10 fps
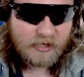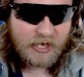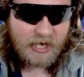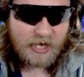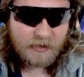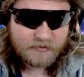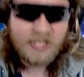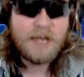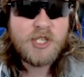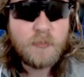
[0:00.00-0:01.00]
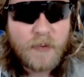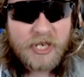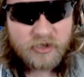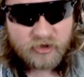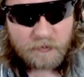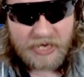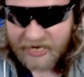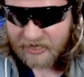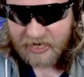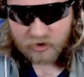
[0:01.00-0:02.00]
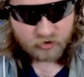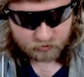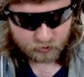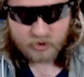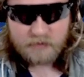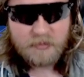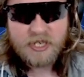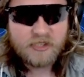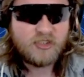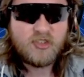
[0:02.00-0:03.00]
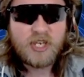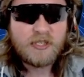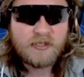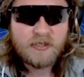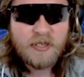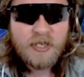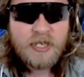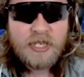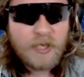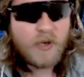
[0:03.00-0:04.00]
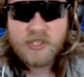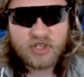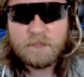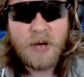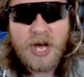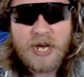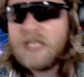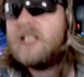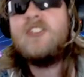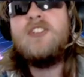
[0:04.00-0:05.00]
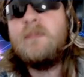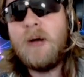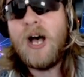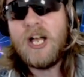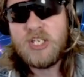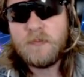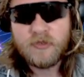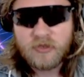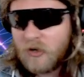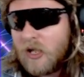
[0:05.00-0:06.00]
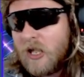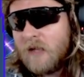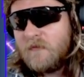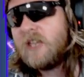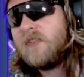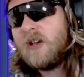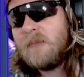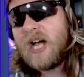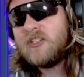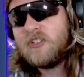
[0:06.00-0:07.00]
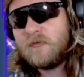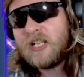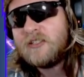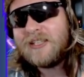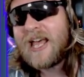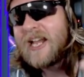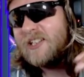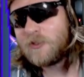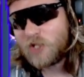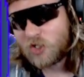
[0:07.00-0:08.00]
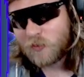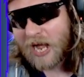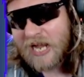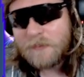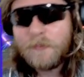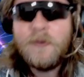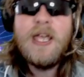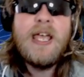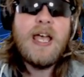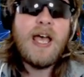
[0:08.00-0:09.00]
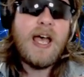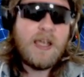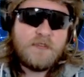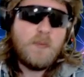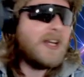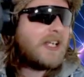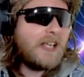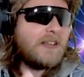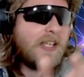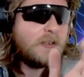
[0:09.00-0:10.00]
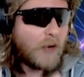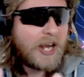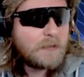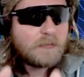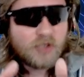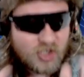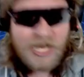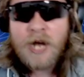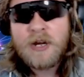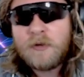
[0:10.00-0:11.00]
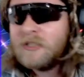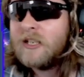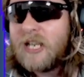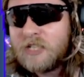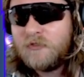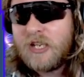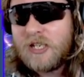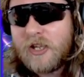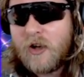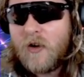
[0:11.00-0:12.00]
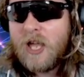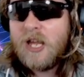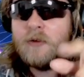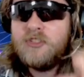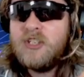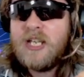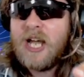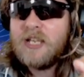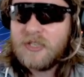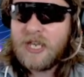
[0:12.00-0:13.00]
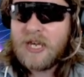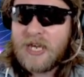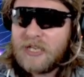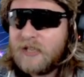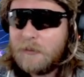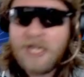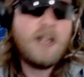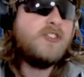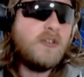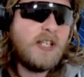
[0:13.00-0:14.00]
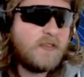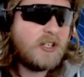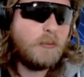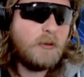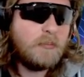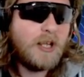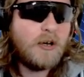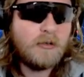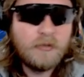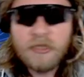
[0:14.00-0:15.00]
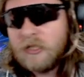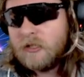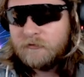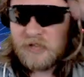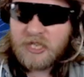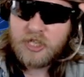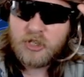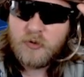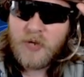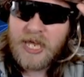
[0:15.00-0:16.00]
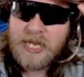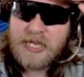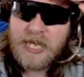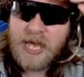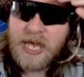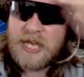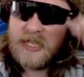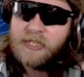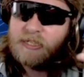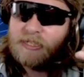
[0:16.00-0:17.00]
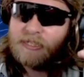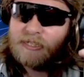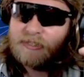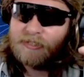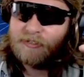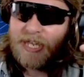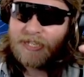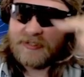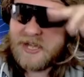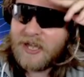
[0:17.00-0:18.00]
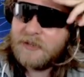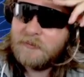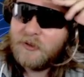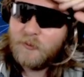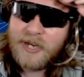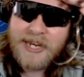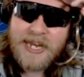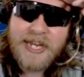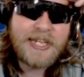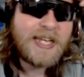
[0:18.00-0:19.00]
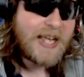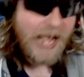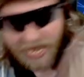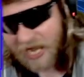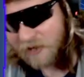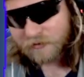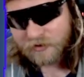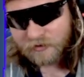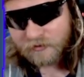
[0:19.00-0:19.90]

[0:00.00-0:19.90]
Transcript: uh, time is precious to me. I can't just 30 minutes sit in one spot. It's just impossible. So thank you very much. Don't forget to like and subscribe. Uh, if you want to get that random shout out in the next video, And I'll see you guys again next time. And also leave a comment below. Thank you and... Uh, Till next time, Wretic out!